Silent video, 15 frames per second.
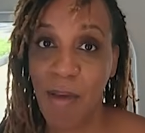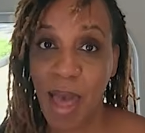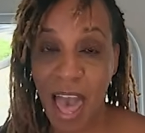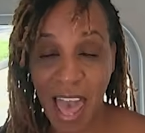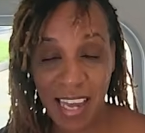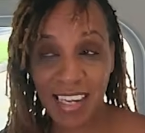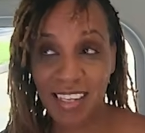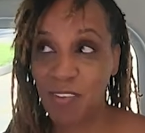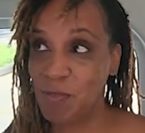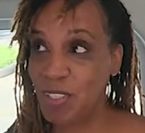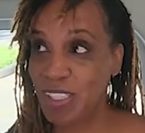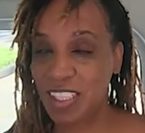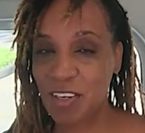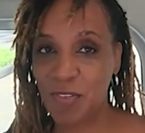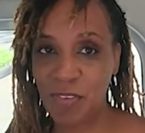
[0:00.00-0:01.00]
And we
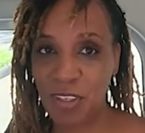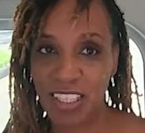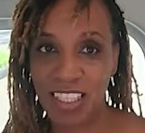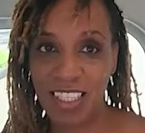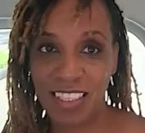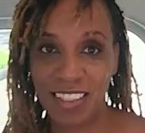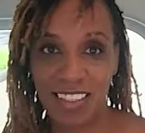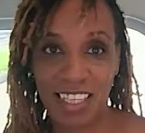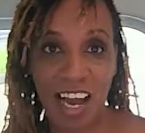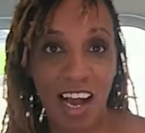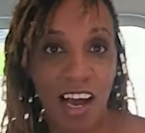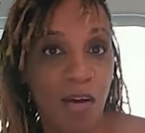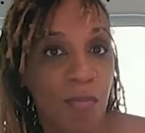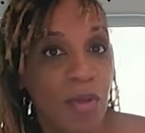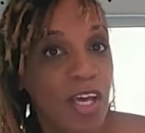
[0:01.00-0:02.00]
did a really good
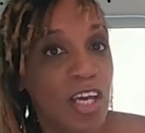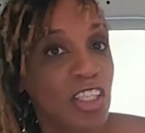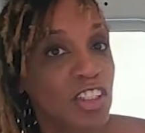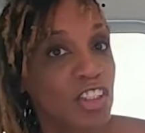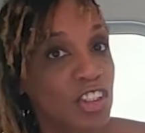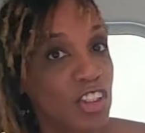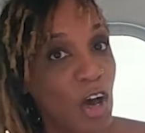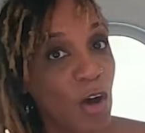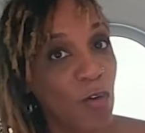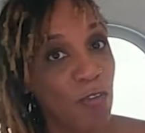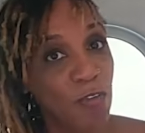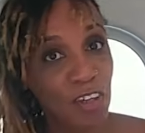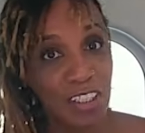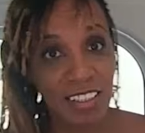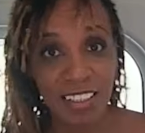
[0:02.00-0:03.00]
job. So
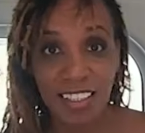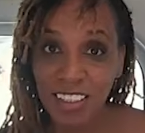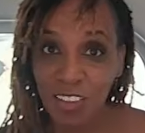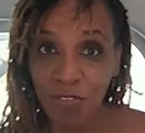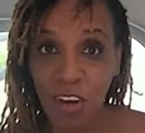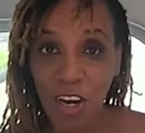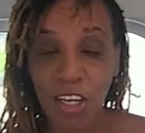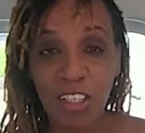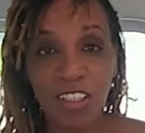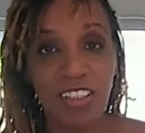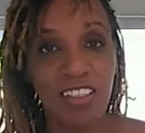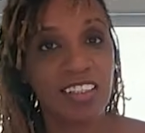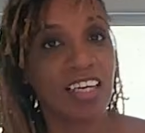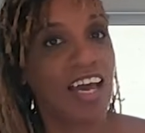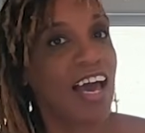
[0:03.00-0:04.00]
first things
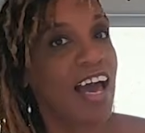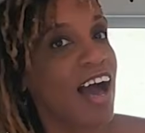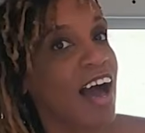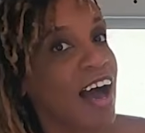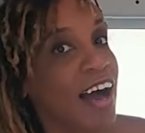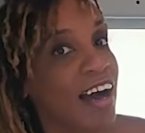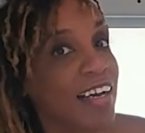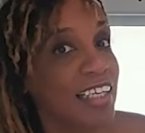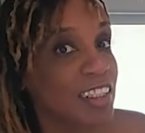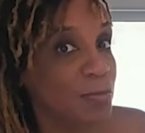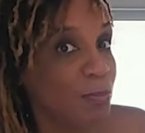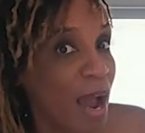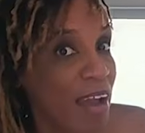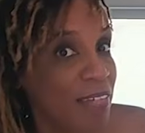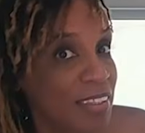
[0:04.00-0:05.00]
first, is
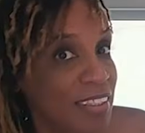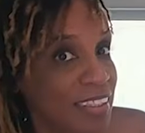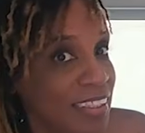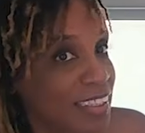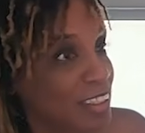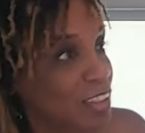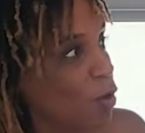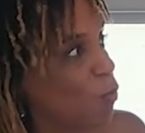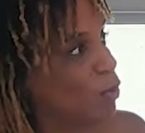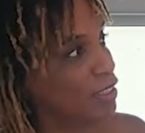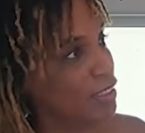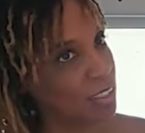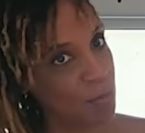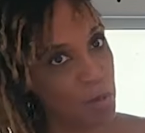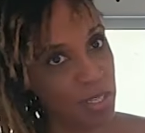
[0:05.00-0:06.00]
privacy. So when
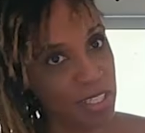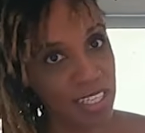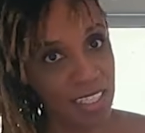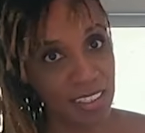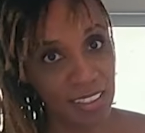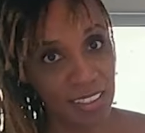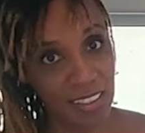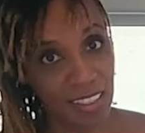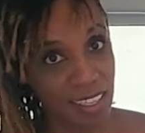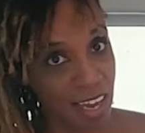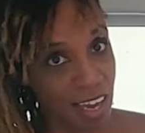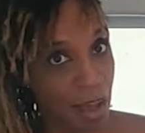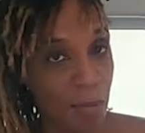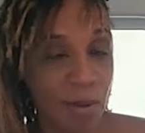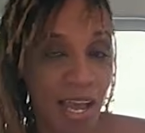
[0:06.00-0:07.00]
someone needs to
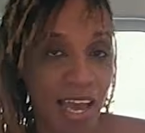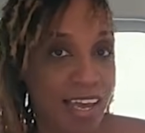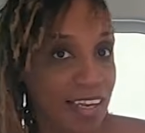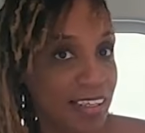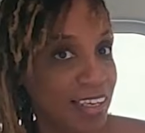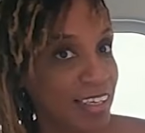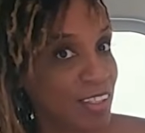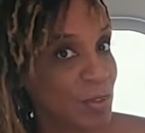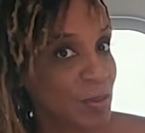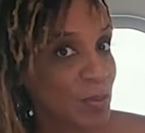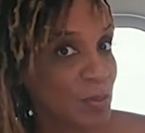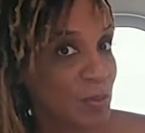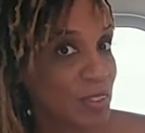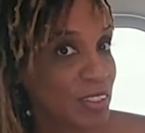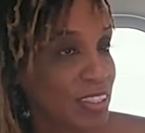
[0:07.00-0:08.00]
come and
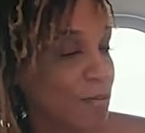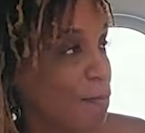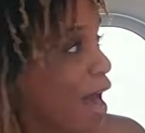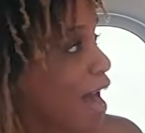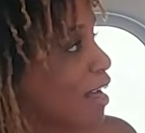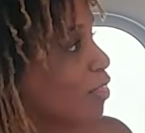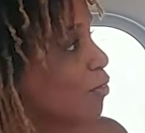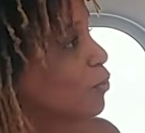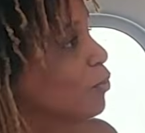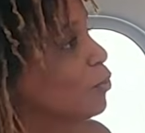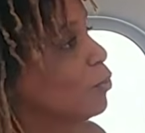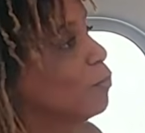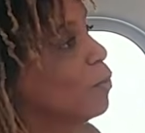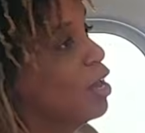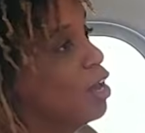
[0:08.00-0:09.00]
use the
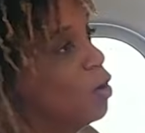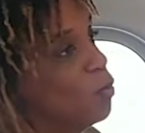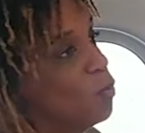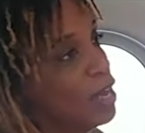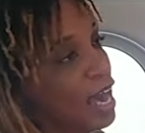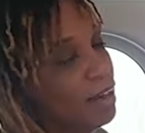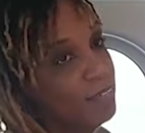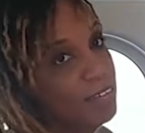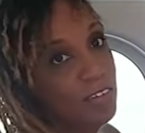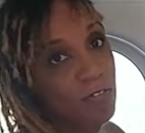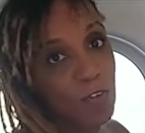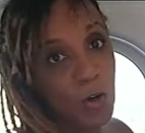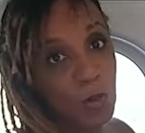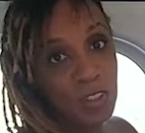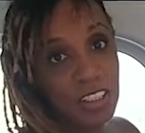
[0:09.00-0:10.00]
bathroom, we have a
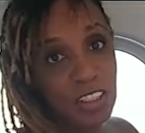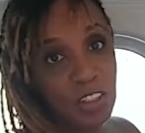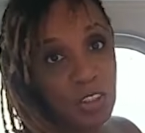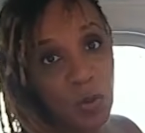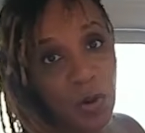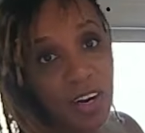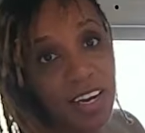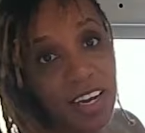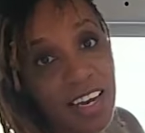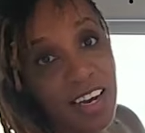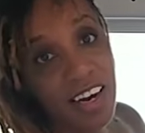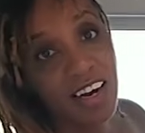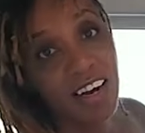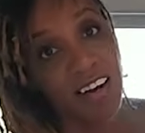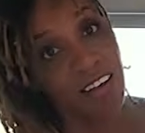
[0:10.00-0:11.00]
folding door
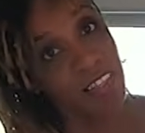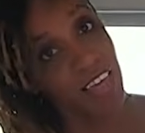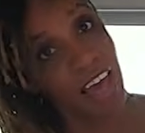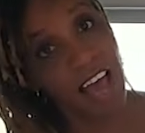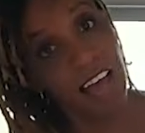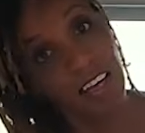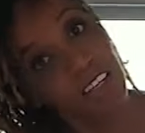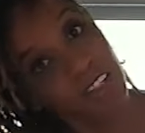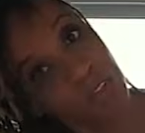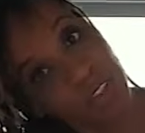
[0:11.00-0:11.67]
here that you